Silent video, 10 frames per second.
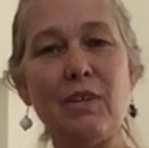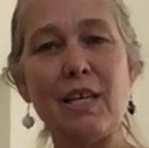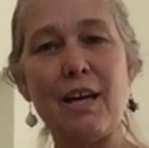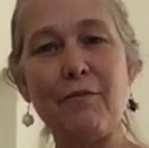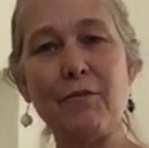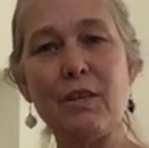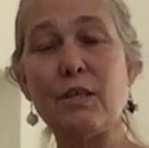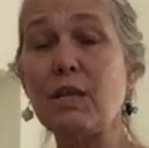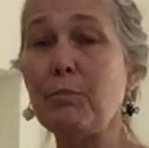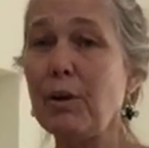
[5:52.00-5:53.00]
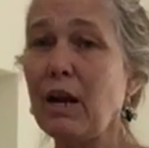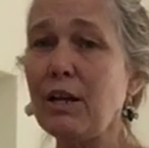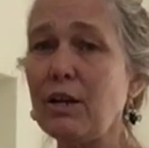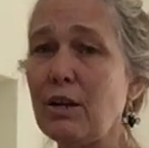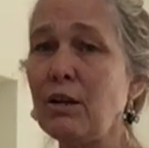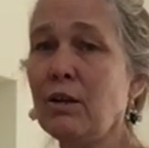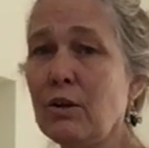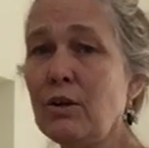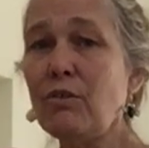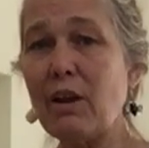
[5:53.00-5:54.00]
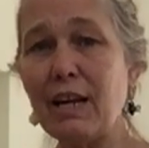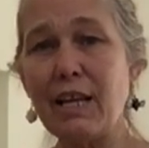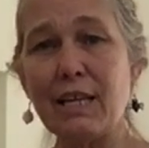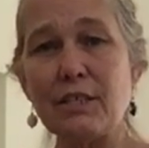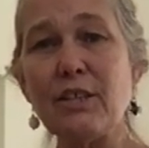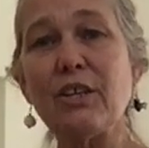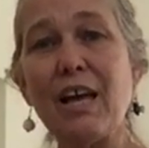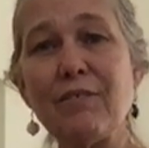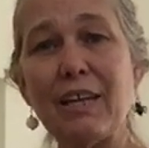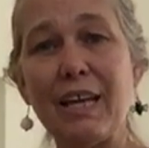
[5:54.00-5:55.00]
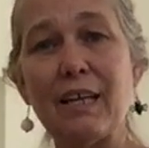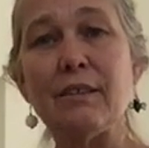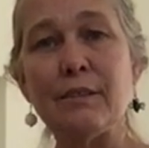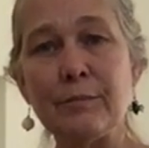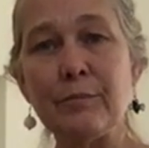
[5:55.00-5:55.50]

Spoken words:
Feel how it feels. Compare your right hand to your left hand.